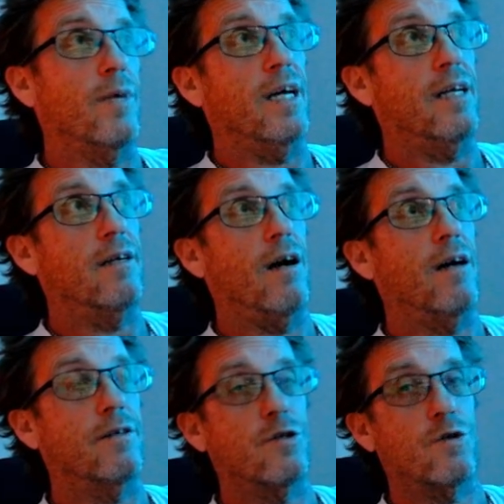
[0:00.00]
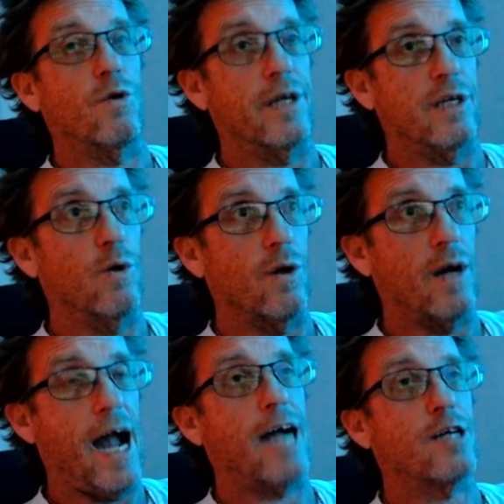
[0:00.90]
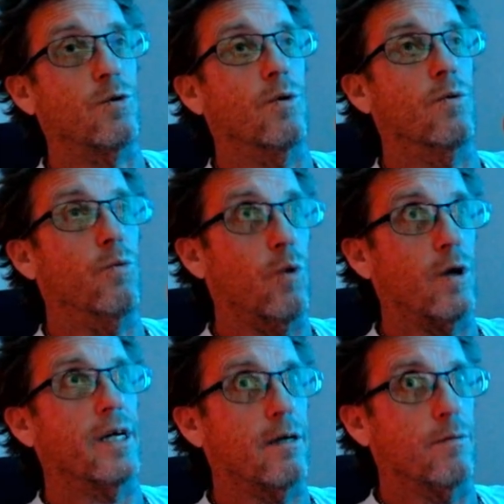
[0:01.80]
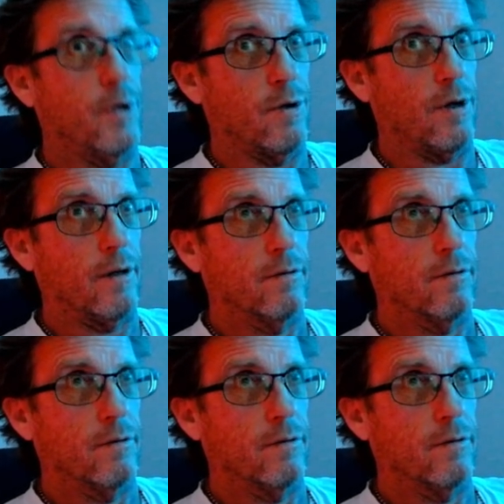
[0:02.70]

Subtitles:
and not destroy your actual working computer.